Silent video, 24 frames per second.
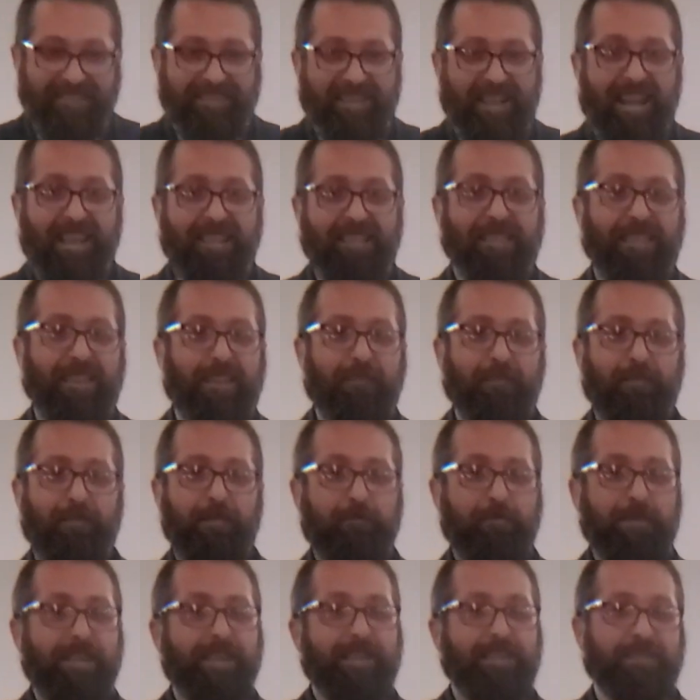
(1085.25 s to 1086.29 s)
I love
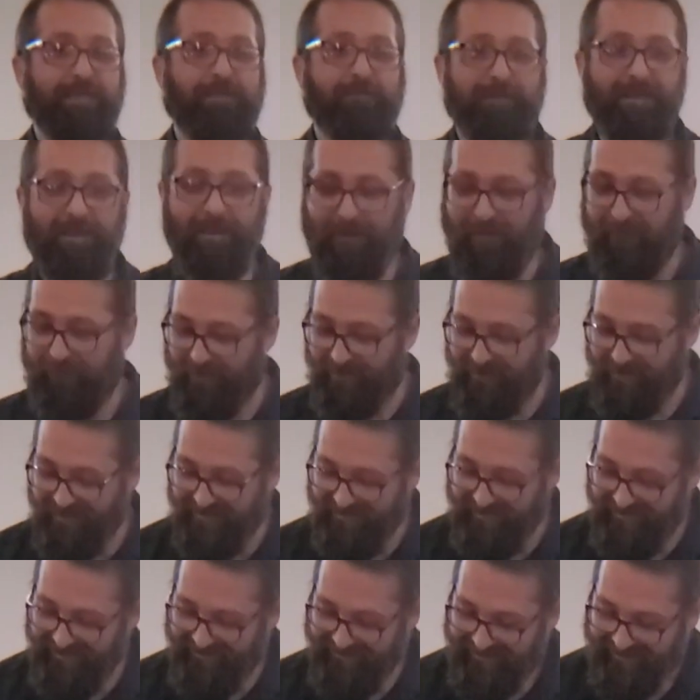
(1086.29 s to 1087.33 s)
him. He needs to be here every
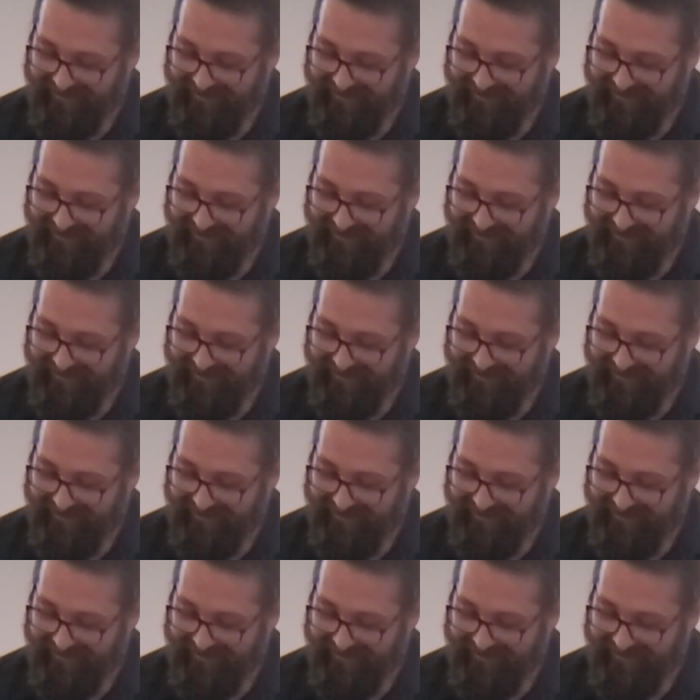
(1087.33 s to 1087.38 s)
Sunday.